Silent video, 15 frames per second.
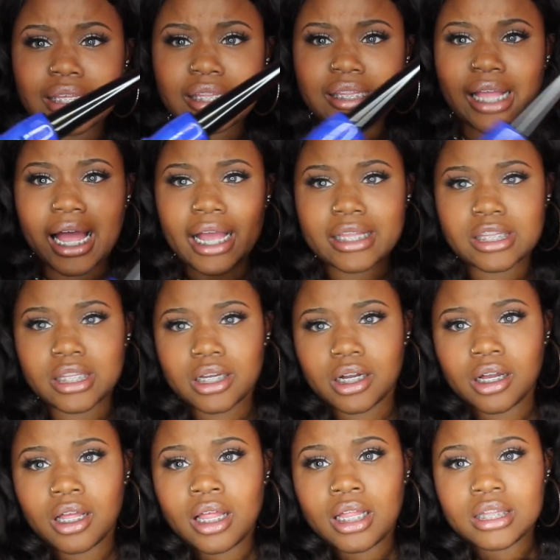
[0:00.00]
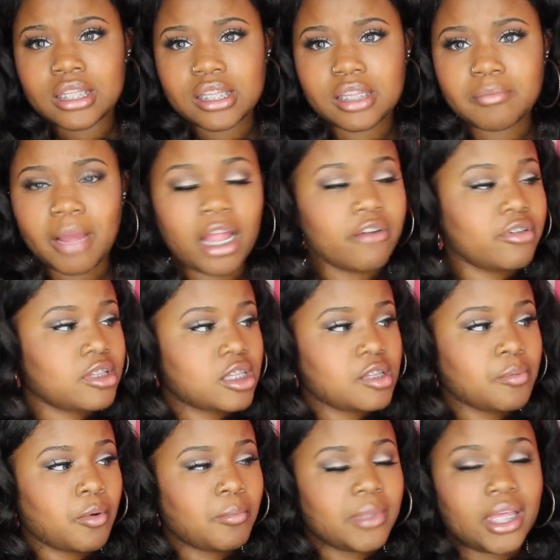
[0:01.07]
this size. This is my
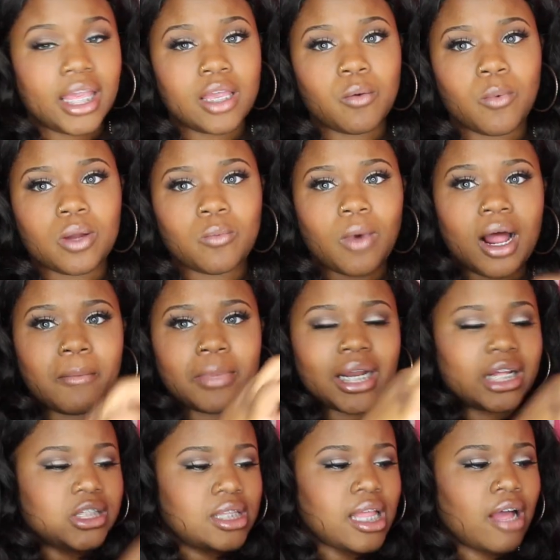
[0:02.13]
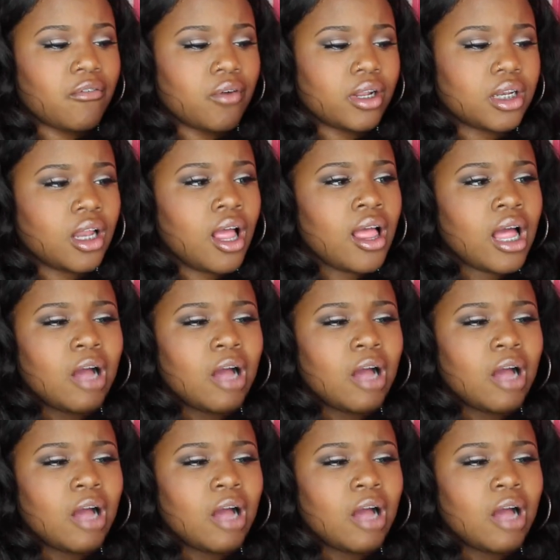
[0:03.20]
Irresistible Me 8-in-1 wand, but I just have one.